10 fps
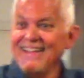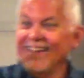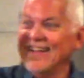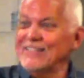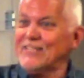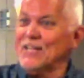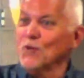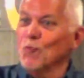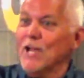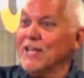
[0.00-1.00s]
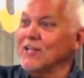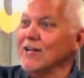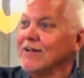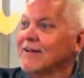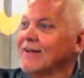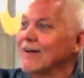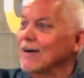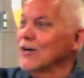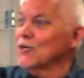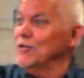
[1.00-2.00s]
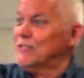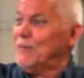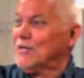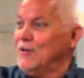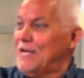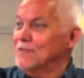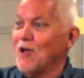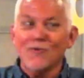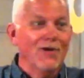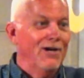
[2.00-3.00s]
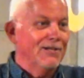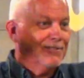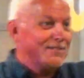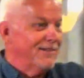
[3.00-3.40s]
It's in the window of Krispy Kreme donuts.